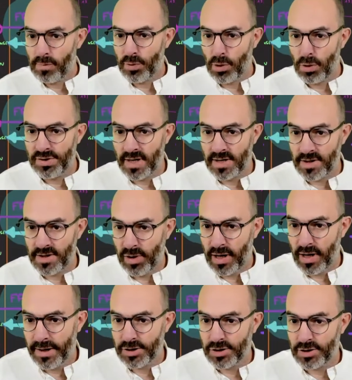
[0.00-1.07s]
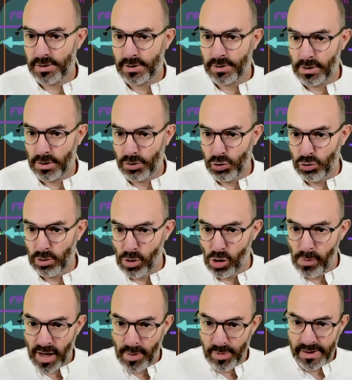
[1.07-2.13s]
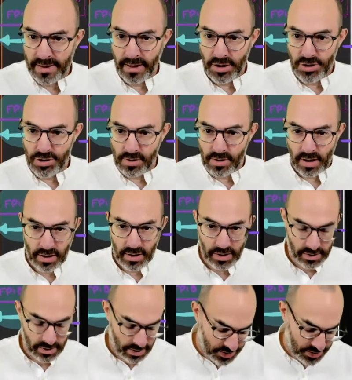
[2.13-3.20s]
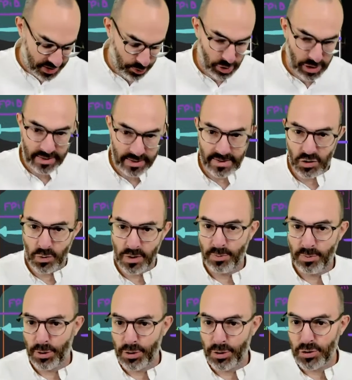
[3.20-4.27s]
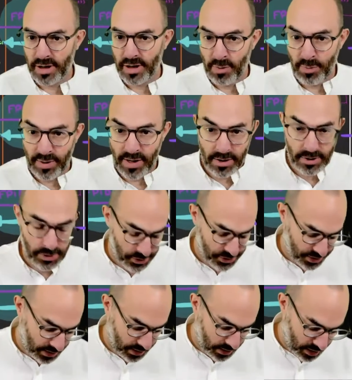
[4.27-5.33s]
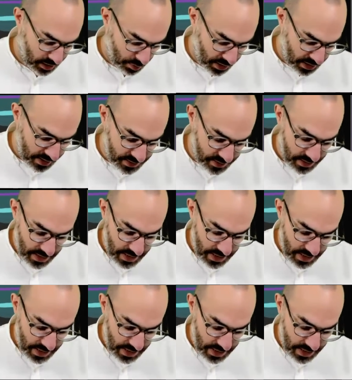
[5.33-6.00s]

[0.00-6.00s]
process applies to a mobile application. I'll simulate this with Postman API calls in a minute.